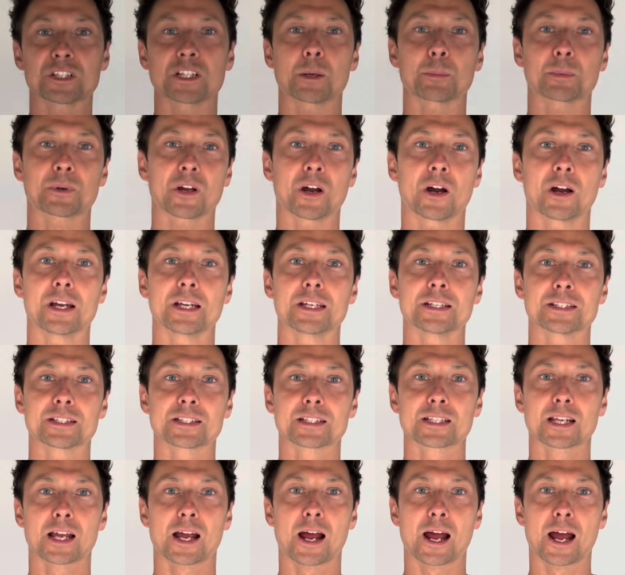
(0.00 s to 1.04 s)
up, guys?
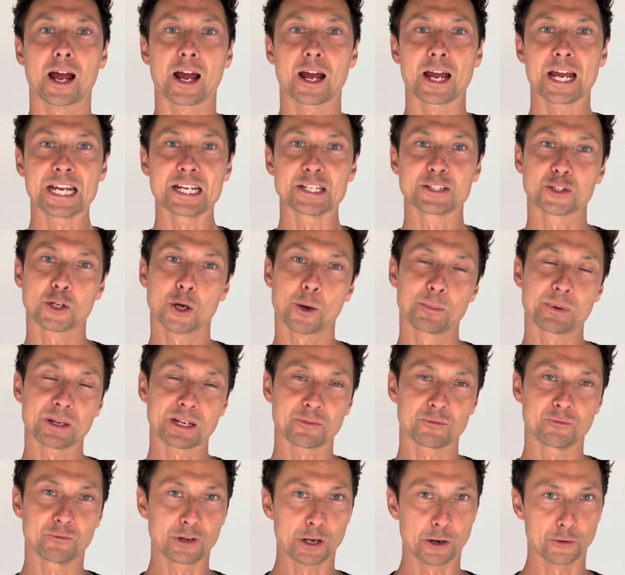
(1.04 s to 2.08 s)
A topic
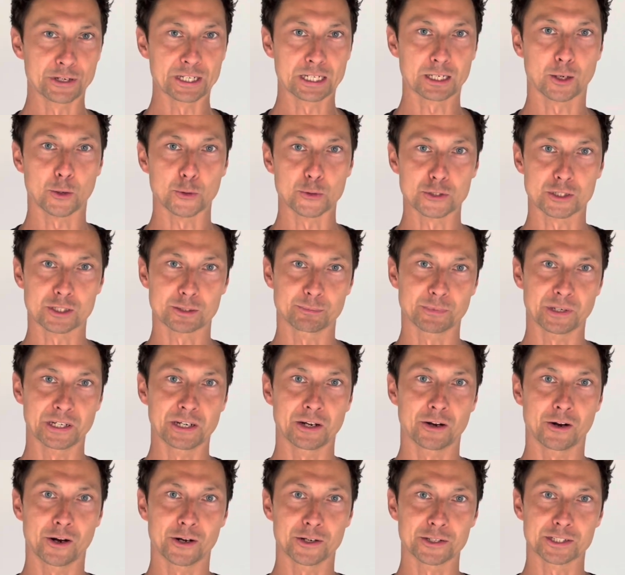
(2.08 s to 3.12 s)
very close to my
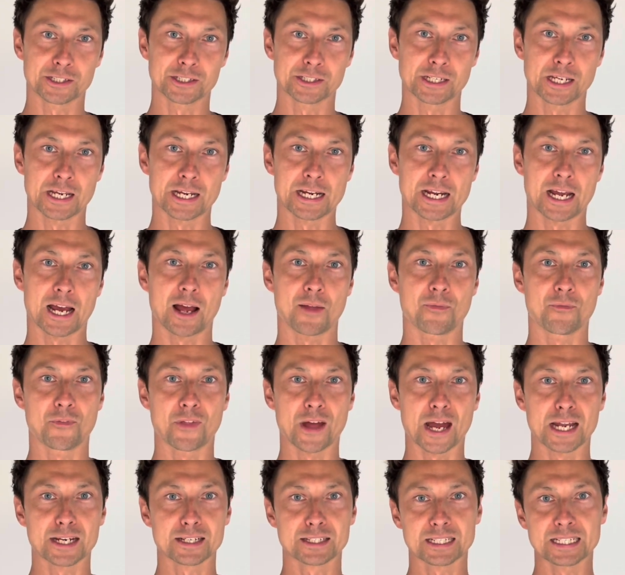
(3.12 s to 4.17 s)
heart today, and
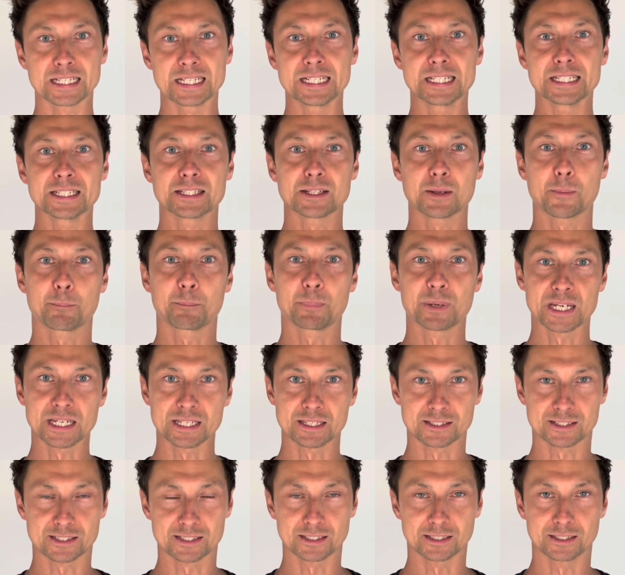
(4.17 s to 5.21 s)
that is
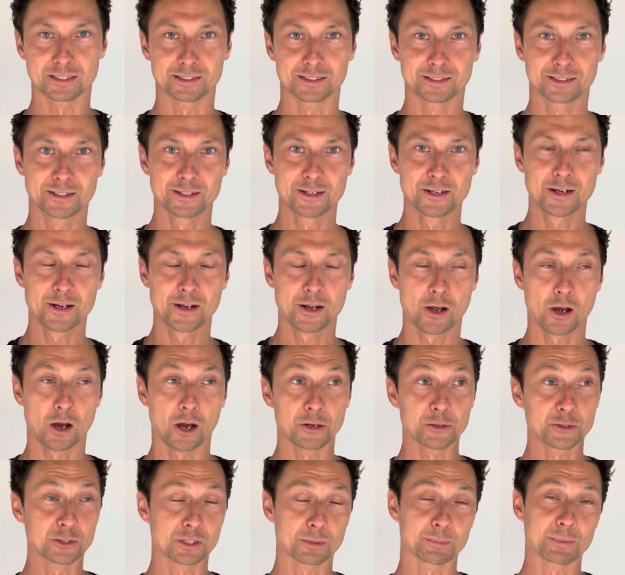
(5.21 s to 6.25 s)
pizza. I
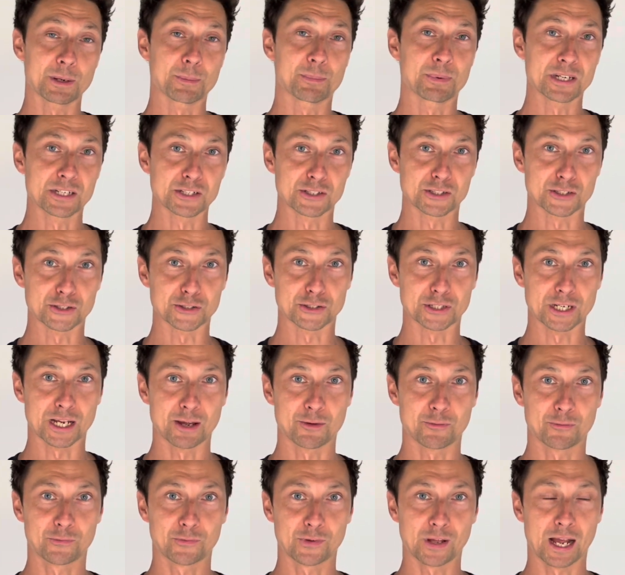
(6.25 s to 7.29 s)
used to be a pizza chef
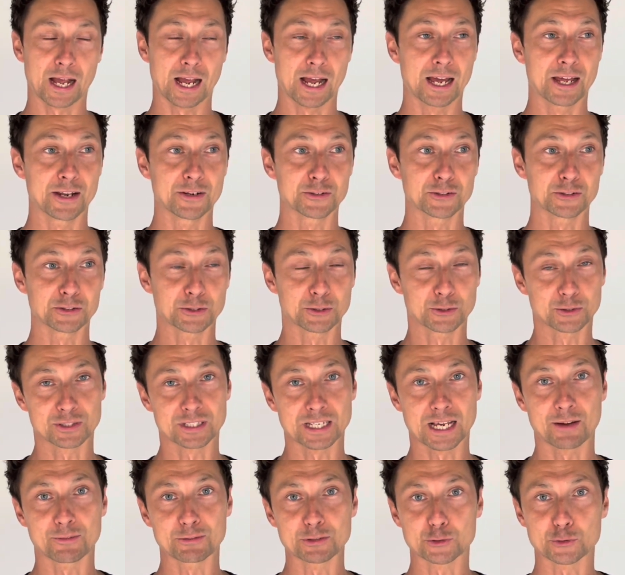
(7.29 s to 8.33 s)
and I used to
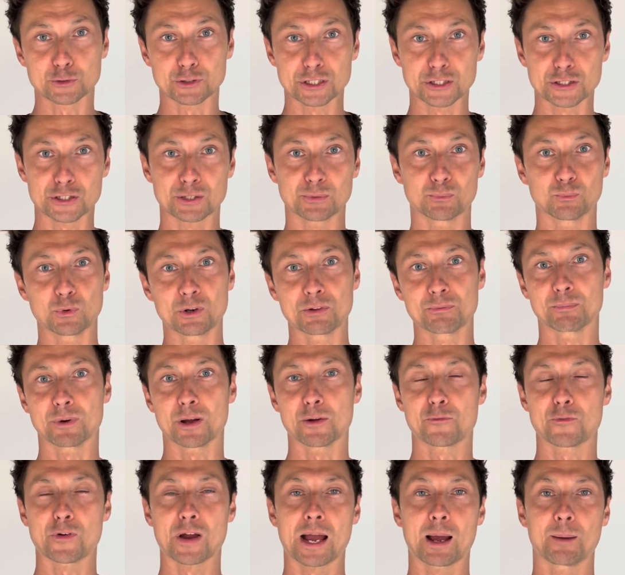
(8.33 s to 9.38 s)
have a tradition with my
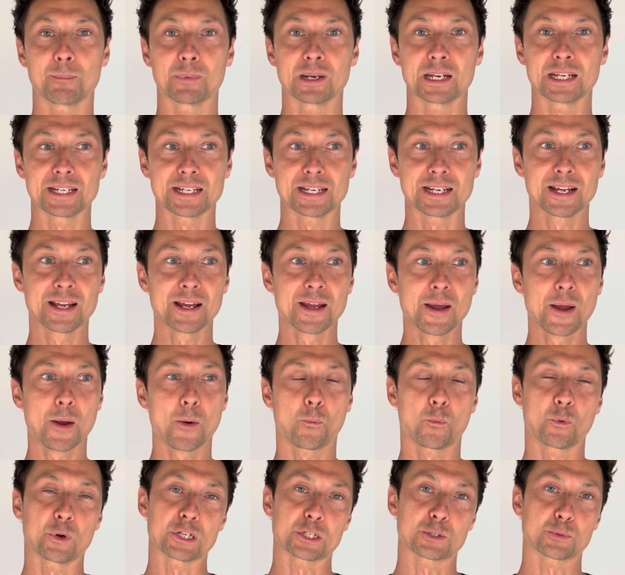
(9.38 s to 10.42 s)
family,
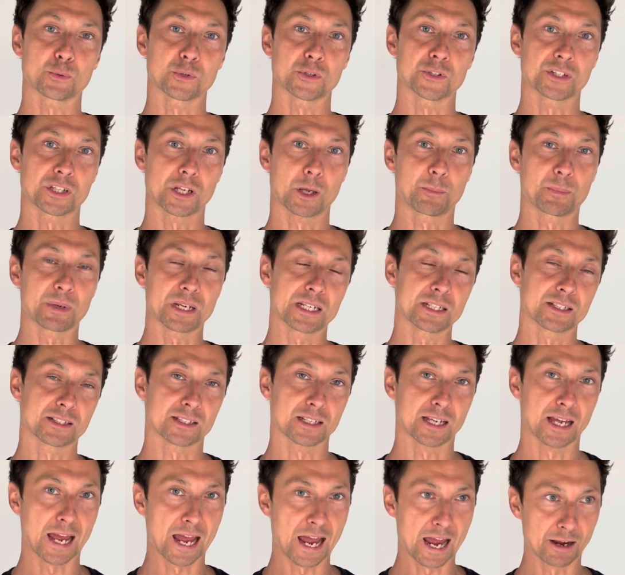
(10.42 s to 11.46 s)
which was a
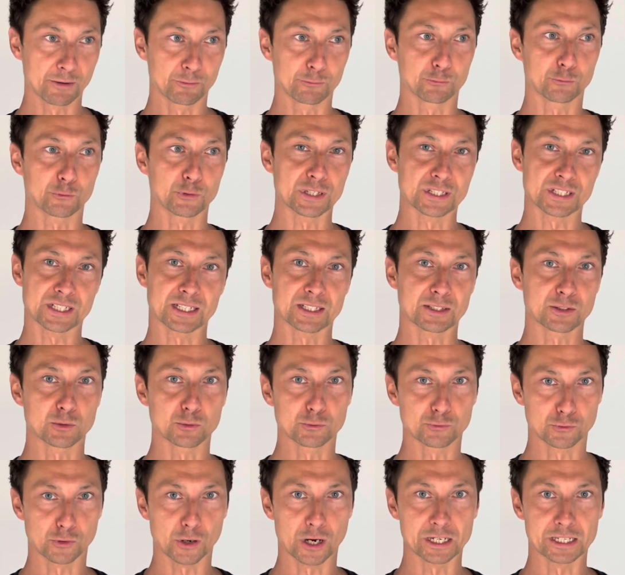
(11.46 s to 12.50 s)
pizza every single
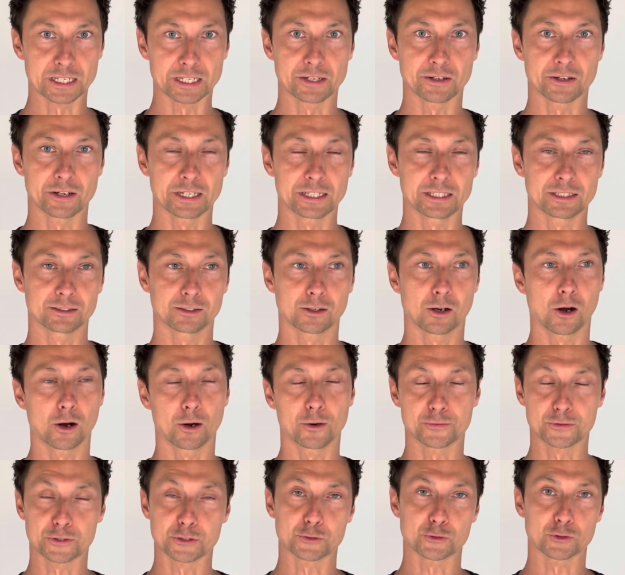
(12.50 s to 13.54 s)
Friday night
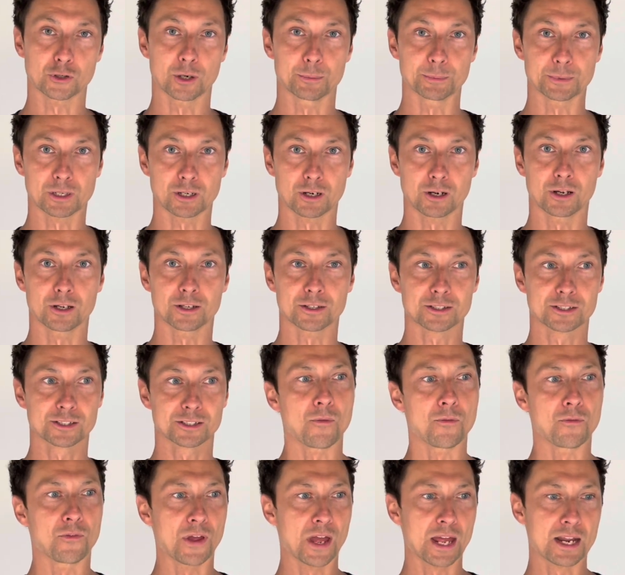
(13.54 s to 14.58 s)
after drama class.
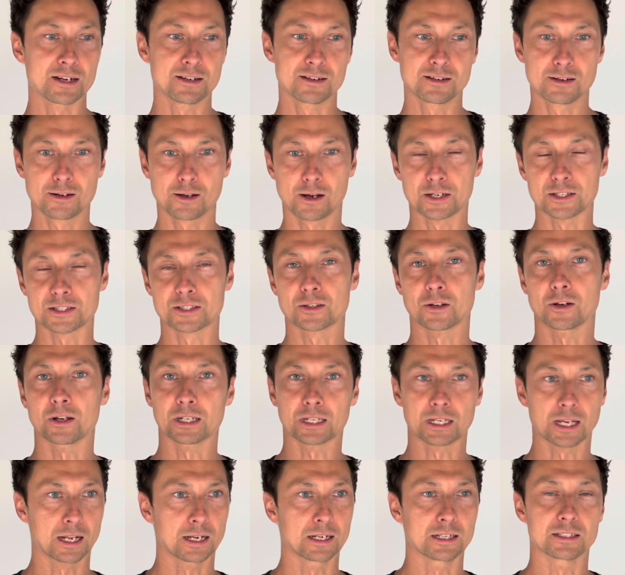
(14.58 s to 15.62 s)
Then I started
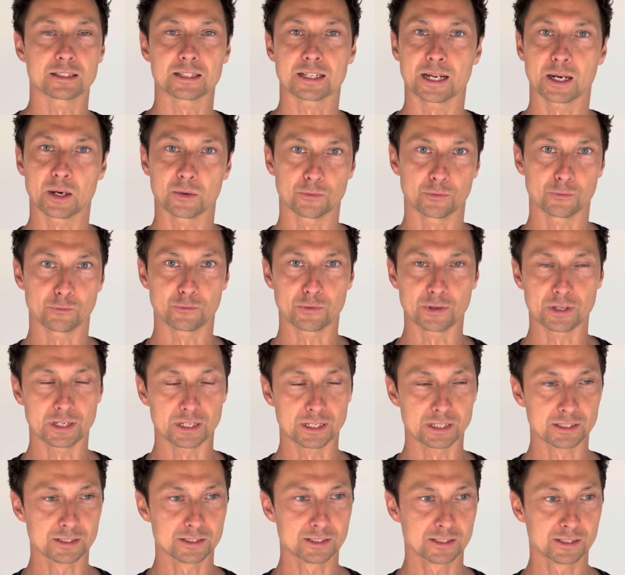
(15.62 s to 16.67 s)
getting into health and
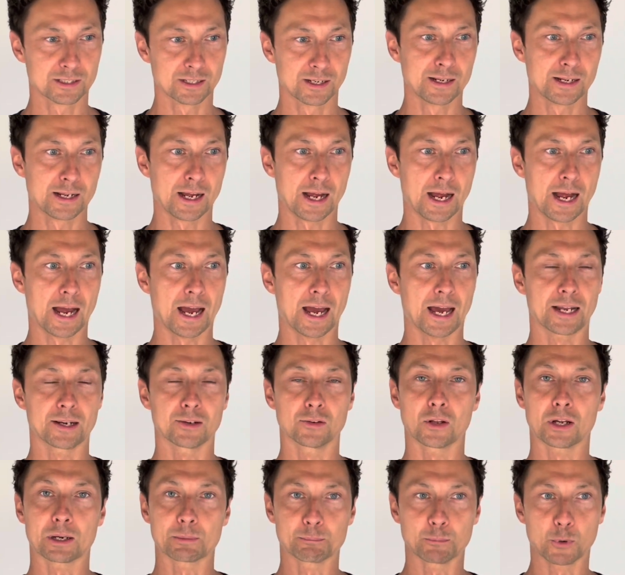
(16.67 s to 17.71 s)
fitness. And
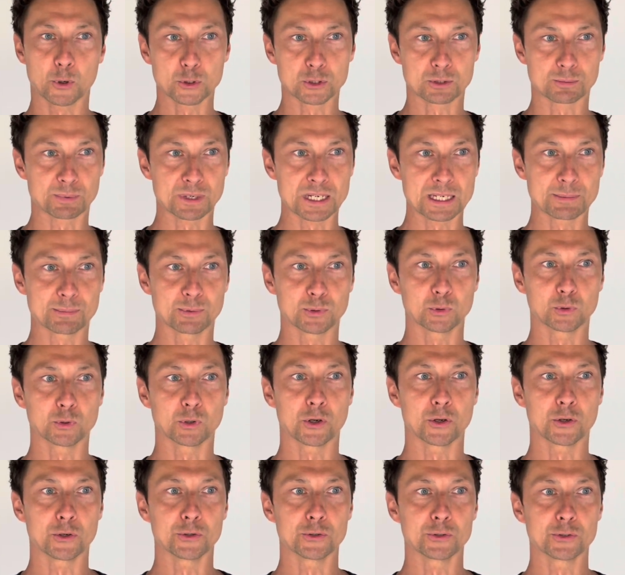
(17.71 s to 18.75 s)
like most people
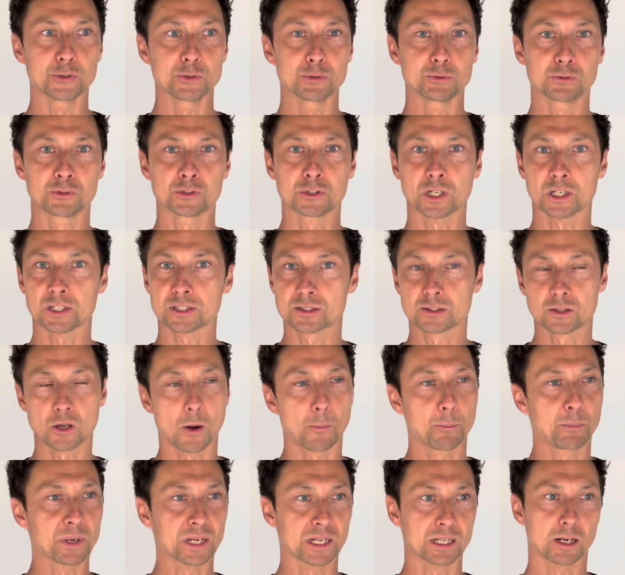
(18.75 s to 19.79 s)
who just start
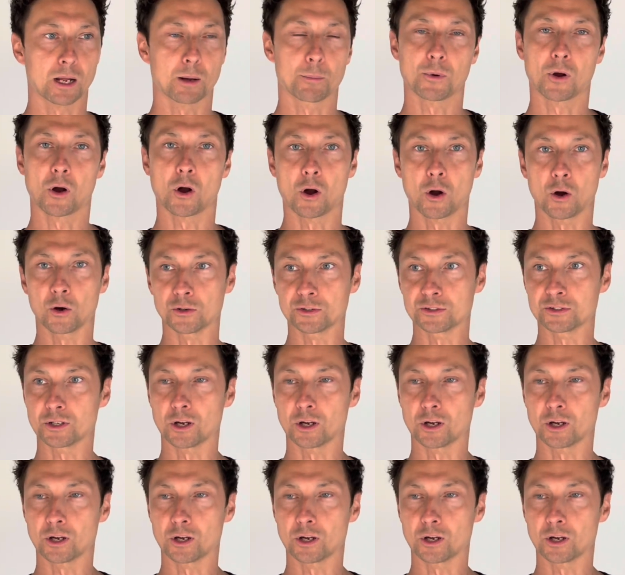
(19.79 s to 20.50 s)
picking up odd